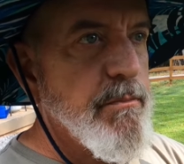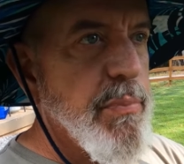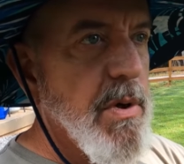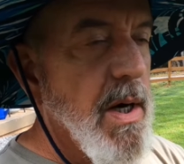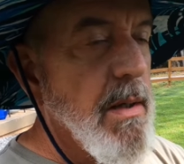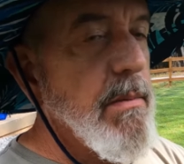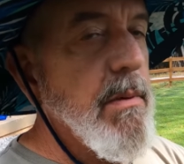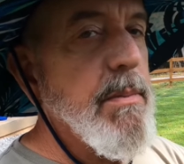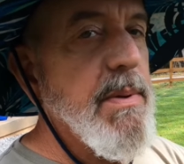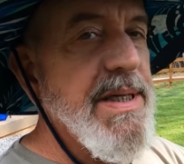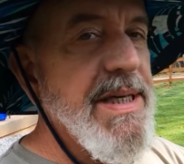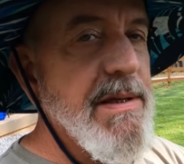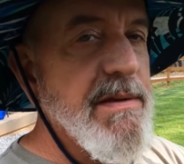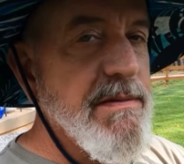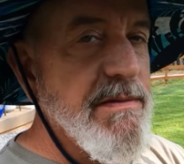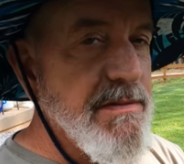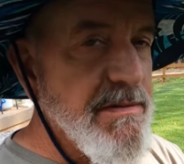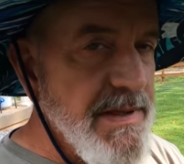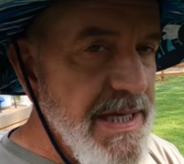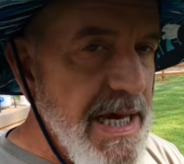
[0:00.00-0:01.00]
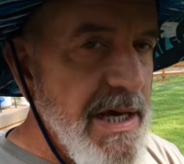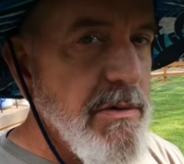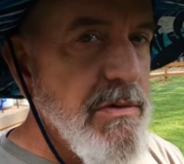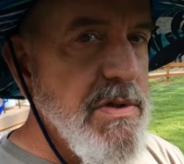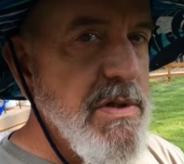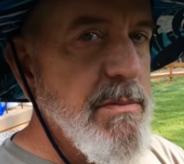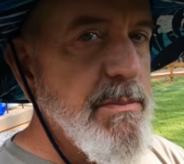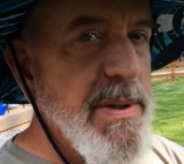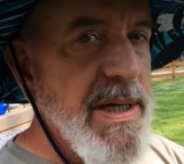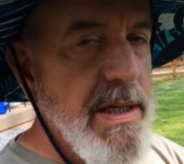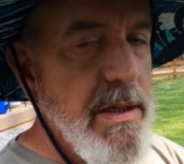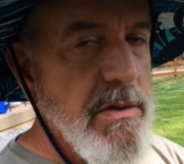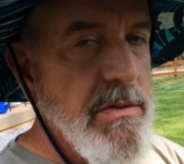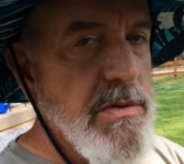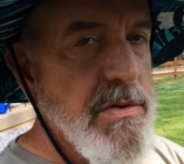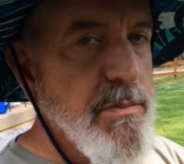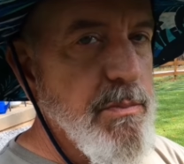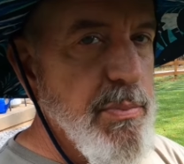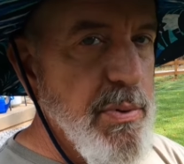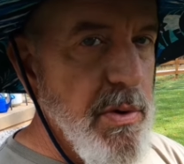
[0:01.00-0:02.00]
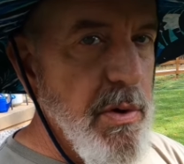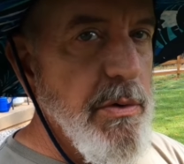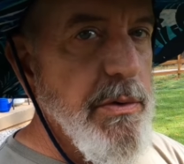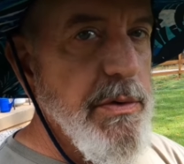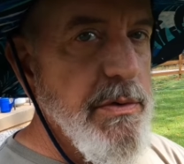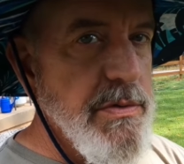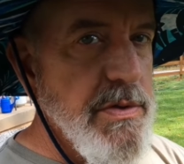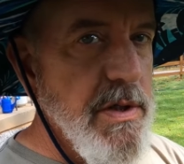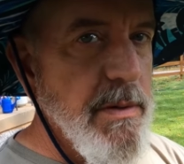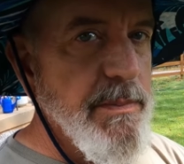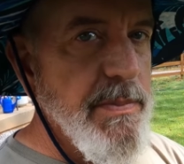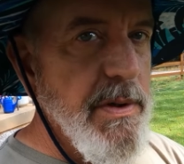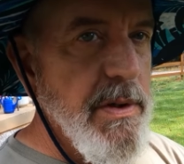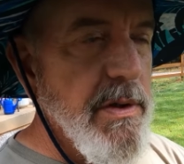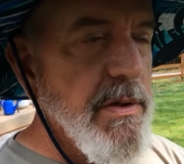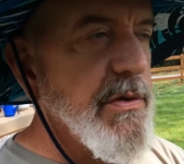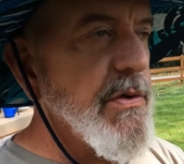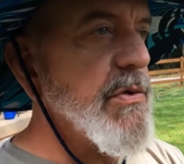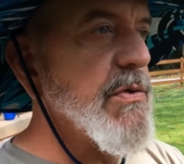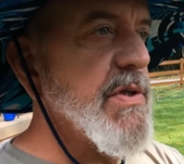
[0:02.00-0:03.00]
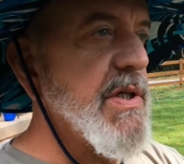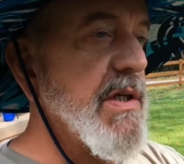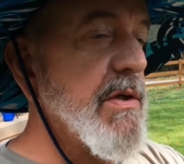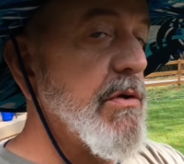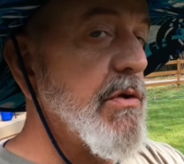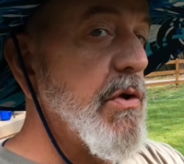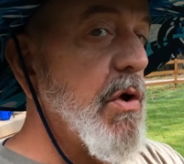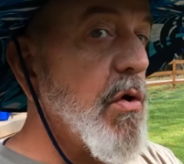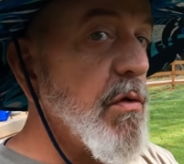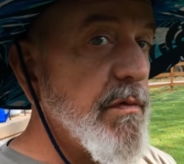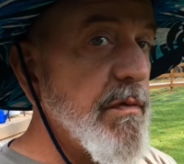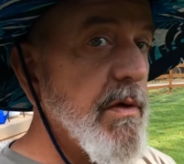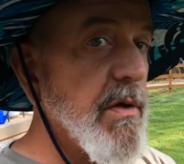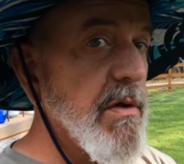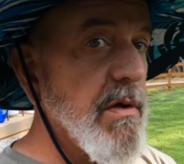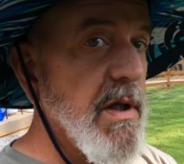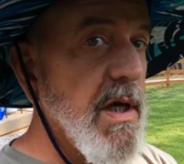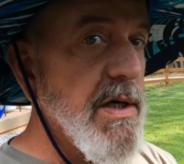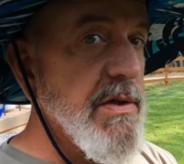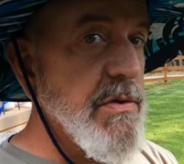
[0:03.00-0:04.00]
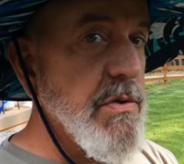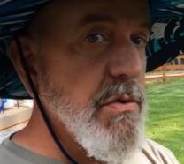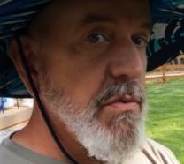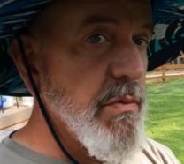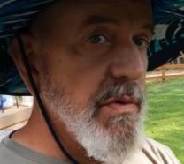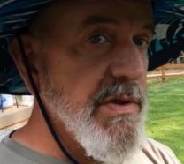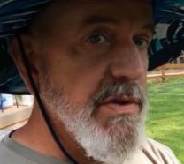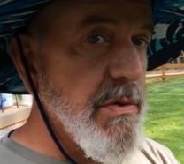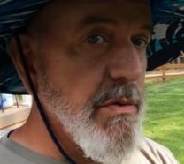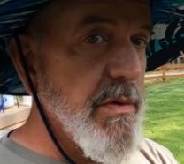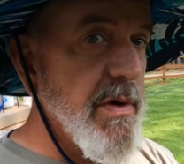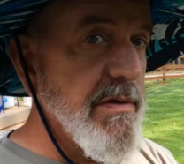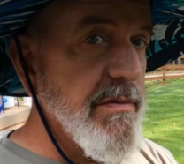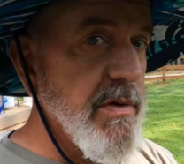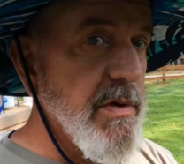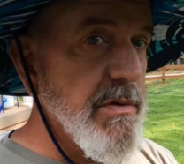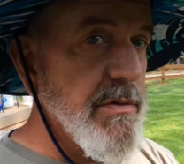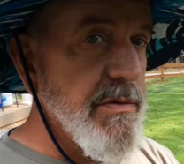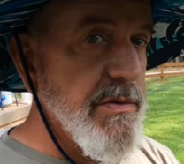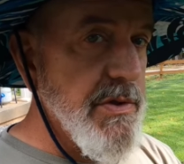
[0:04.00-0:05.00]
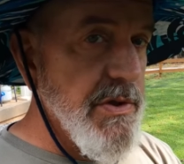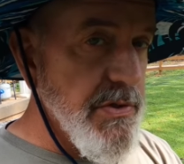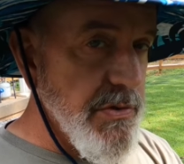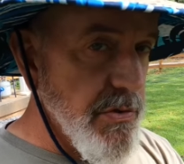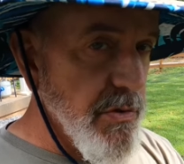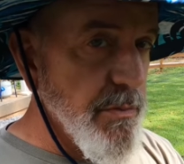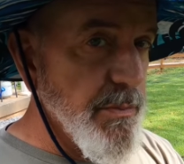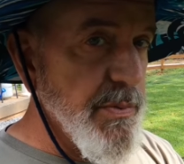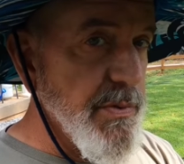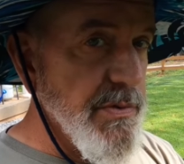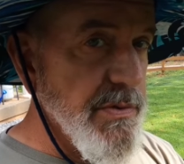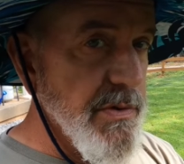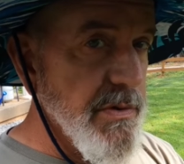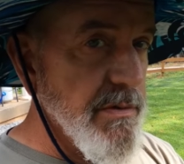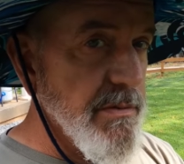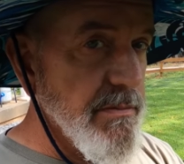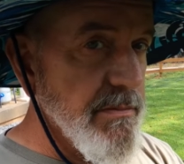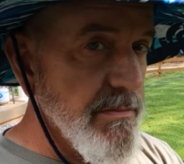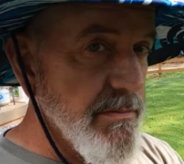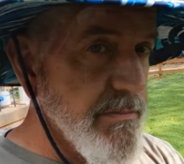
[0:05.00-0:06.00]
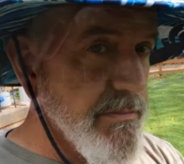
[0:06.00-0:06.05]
probably a thousand pounds of produce up there using no fertilizers whatsoever, just dirt booster.